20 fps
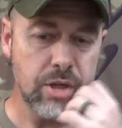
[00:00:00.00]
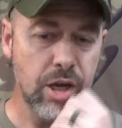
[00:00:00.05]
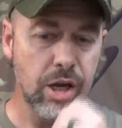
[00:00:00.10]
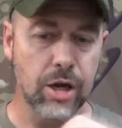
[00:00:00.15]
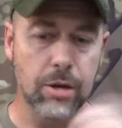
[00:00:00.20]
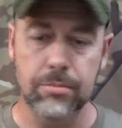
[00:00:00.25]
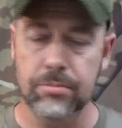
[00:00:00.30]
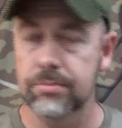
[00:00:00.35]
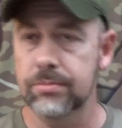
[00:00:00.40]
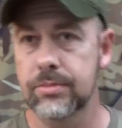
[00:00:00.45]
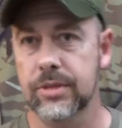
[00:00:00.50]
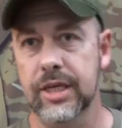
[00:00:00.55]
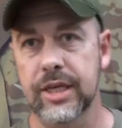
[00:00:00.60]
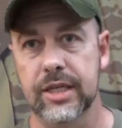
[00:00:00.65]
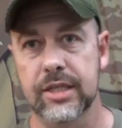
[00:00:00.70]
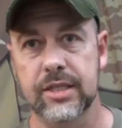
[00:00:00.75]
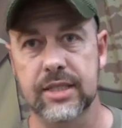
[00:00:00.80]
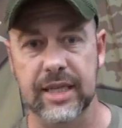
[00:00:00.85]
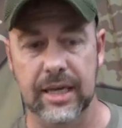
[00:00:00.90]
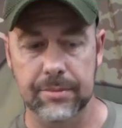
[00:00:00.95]

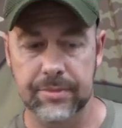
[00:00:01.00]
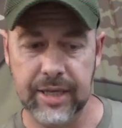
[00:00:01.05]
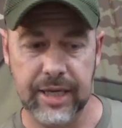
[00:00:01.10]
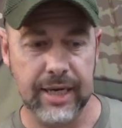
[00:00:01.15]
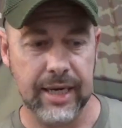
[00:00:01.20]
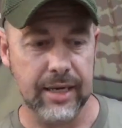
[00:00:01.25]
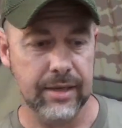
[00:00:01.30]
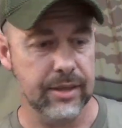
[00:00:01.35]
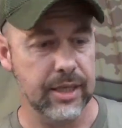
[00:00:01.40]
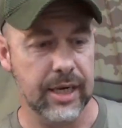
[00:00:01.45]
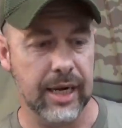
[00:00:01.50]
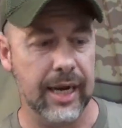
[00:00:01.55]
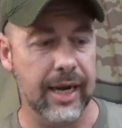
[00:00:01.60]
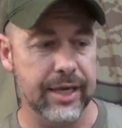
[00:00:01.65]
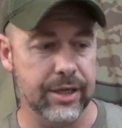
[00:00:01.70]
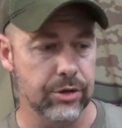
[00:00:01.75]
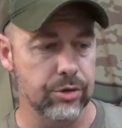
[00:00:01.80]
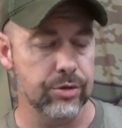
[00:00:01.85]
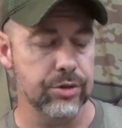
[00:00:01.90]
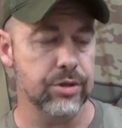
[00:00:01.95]
Again, same thing that I
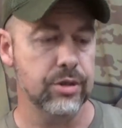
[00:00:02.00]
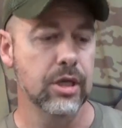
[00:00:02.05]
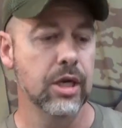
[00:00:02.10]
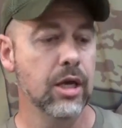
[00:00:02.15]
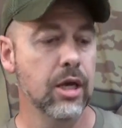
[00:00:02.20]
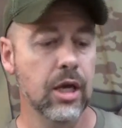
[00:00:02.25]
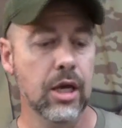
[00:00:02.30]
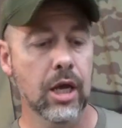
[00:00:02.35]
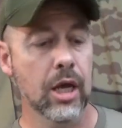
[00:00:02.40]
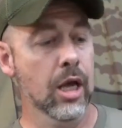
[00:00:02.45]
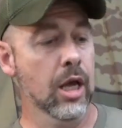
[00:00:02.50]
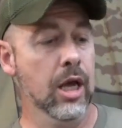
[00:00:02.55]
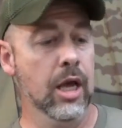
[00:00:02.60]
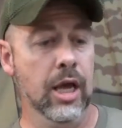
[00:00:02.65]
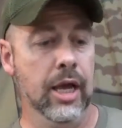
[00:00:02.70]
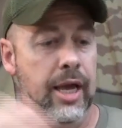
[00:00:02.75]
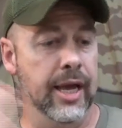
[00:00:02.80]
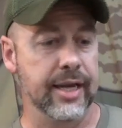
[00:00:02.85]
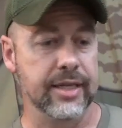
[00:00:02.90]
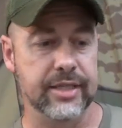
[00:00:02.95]
use.
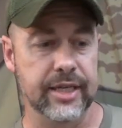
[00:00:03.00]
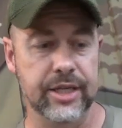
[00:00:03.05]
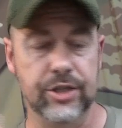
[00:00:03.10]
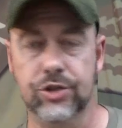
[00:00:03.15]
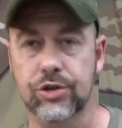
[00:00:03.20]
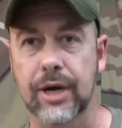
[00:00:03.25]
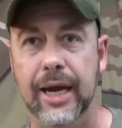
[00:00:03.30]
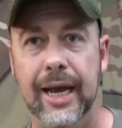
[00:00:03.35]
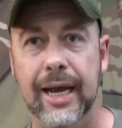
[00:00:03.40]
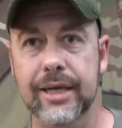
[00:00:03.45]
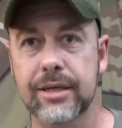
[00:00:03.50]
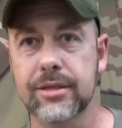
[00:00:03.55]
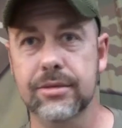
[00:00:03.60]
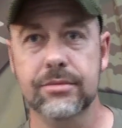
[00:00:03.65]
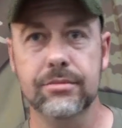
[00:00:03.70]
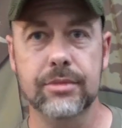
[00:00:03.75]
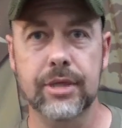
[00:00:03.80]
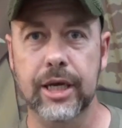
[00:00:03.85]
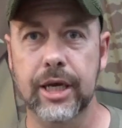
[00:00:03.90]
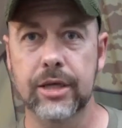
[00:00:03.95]
It's a tried
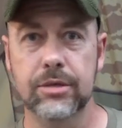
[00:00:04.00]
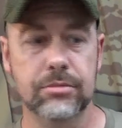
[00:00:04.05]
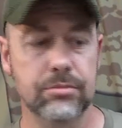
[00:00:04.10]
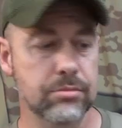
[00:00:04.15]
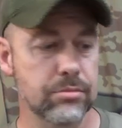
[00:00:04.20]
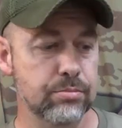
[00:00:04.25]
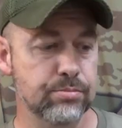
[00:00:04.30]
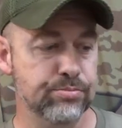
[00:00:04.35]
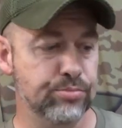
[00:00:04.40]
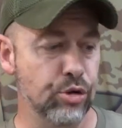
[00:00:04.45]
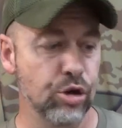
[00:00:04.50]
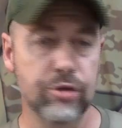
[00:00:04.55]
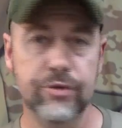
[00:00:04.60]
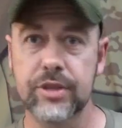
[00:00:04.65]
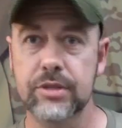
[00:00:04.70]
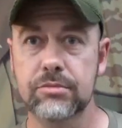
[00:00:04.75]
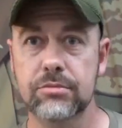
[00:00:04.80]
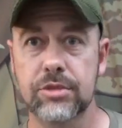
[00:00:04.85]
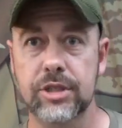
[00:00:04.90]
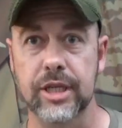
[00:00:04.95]
and
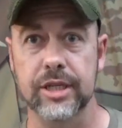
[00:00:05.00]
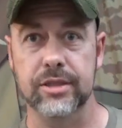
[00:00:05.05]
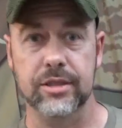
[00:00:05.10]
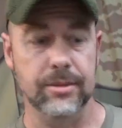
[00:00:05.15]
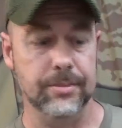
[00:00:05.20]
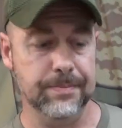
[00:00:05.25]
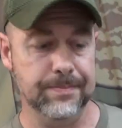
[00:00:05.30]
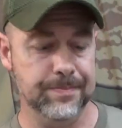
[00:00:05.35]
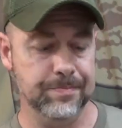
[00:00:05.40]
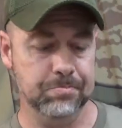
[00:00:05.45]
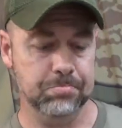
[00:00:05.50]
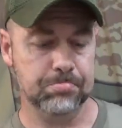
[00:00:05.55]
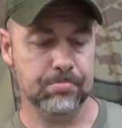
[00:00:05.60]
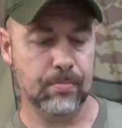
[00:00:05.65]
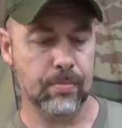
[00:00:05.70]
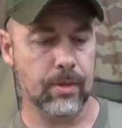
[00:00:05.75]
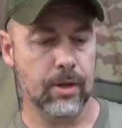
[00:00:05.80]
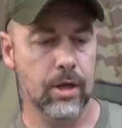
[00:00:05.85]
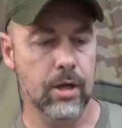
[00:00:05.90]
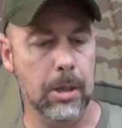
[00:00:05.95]
proven system.
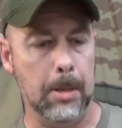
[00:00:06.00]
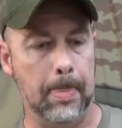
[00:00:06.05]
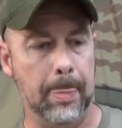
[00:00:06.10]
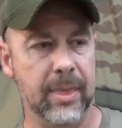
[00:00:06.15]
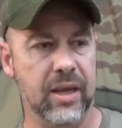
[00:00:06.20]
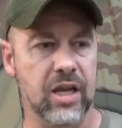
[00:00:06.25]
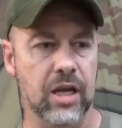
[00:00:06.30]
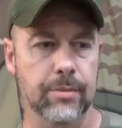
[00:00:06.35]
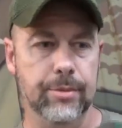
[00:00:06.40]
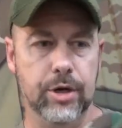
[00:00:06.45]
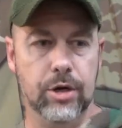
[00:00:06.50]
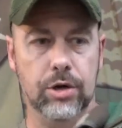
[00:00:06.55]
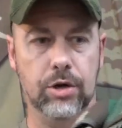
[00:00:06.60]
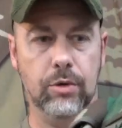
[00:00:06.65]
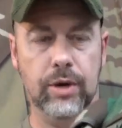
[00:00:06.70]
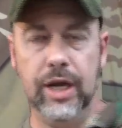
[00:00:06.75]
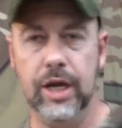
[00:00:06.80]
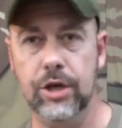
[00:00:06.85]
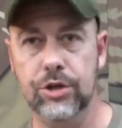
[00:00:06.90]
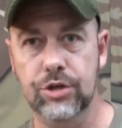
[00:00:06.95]
Coming on
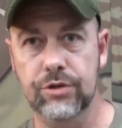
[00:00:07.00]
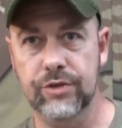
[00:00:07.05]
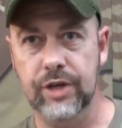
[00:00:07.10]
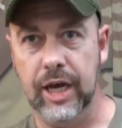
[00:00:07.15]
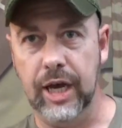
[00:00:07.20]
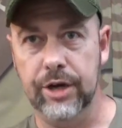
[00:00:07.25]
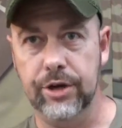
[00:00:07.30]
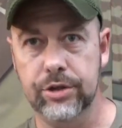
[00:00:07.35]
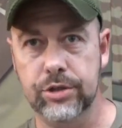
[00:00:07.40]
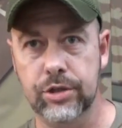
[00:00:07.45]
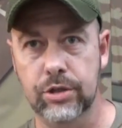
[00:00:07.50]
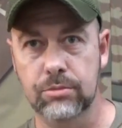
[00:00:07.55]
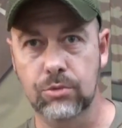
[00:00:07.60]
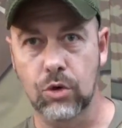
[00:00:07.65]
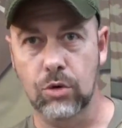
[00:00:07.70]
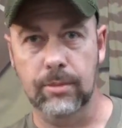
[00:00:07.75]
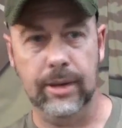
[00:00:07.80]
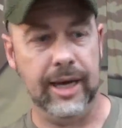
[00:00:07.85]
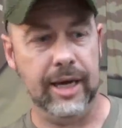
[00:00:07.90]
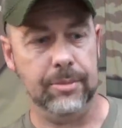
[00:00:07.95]
around, you've got your 2
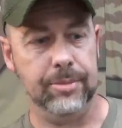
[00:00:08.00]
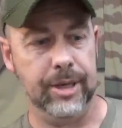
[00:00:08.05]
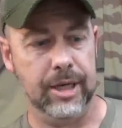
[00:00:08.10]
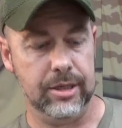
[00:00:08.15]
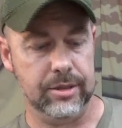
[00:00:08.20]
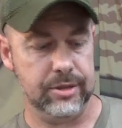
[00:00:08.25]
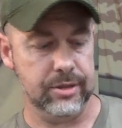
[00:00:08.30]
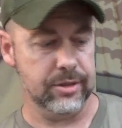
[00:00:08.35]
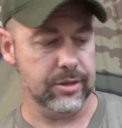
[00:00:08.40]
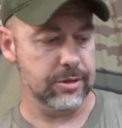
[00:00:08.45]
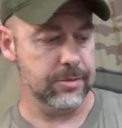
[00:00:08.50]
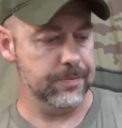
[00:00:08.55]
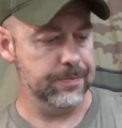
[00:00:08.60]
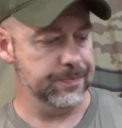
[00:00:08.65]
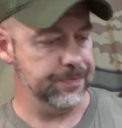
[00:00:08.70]
more mag pouches.